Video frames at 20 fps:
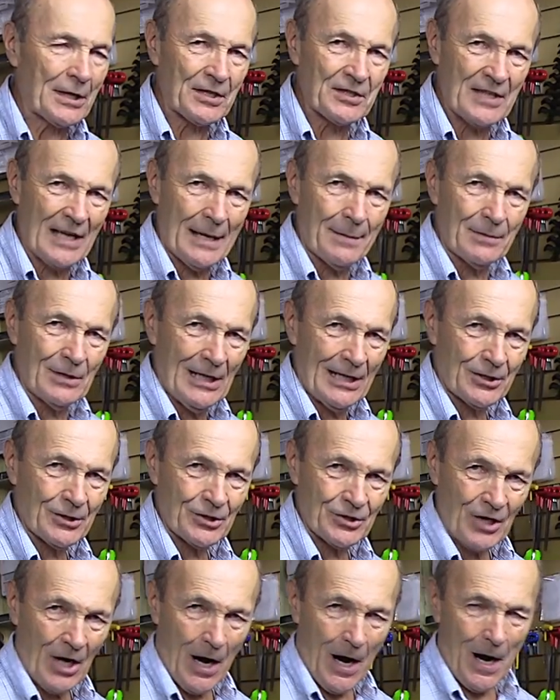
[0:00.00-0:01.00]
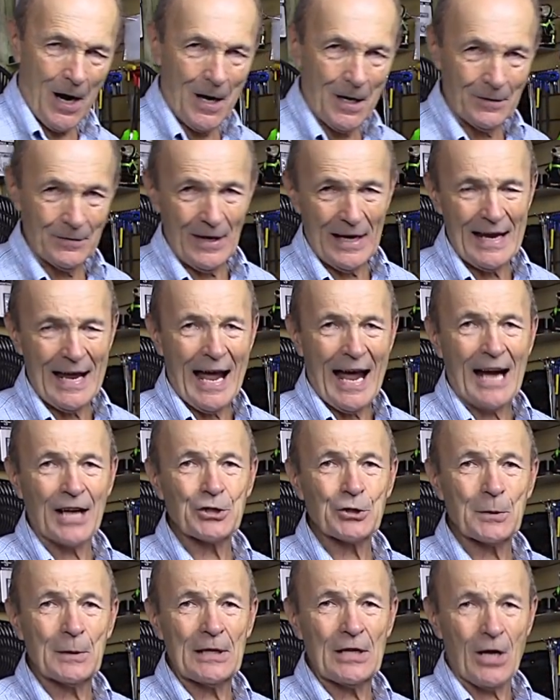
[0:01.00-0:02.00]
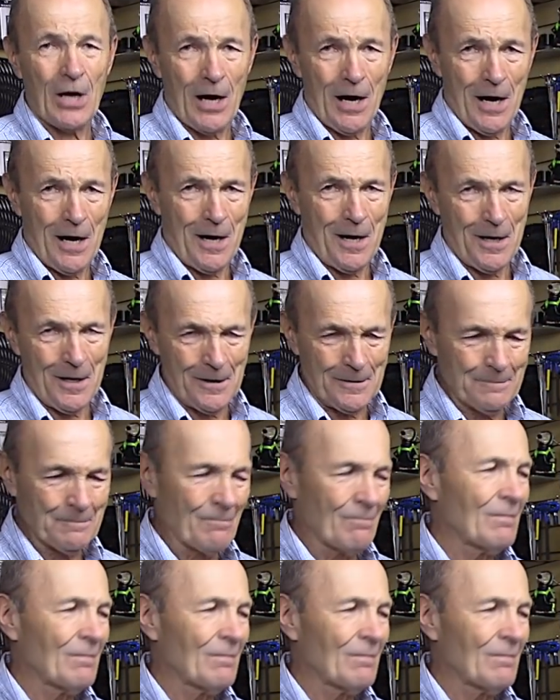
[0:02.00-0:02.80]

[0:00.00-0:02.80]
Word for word: examinations are. They actually are